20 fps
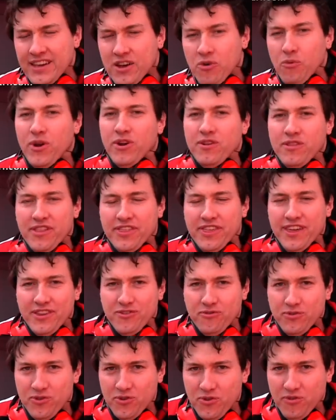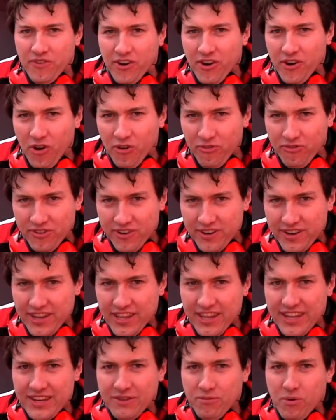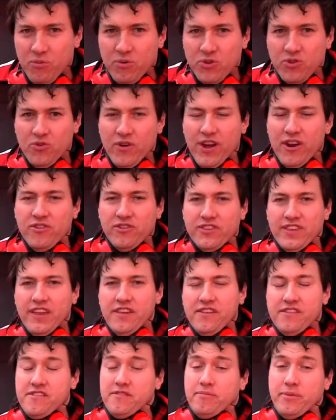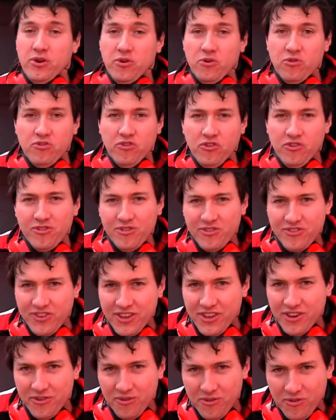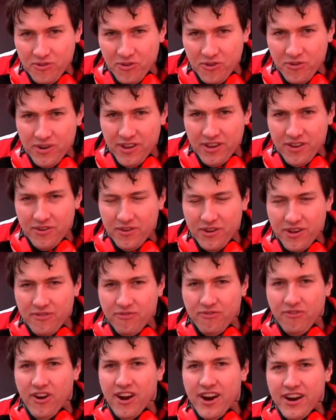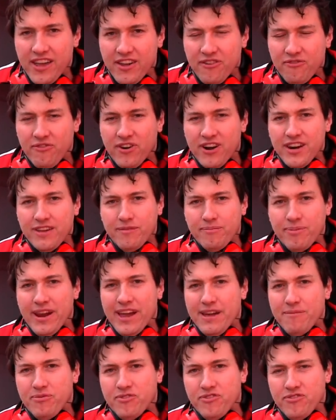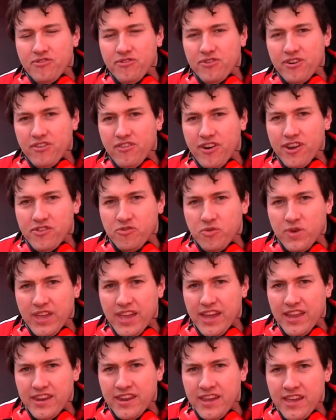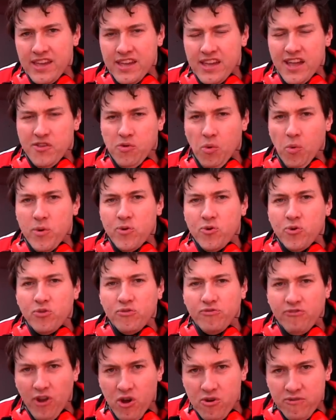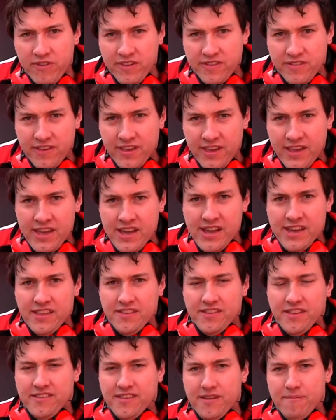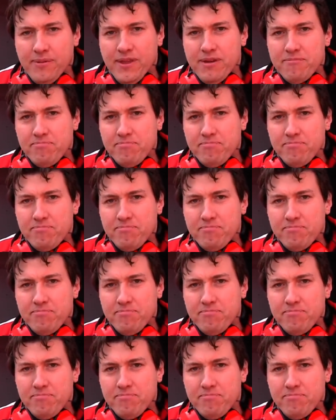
One of the things we do very often when we do aero tests, but also you'll see it also on a Friday running, perhaps during a race weekend, is what we call flow vis. This is simply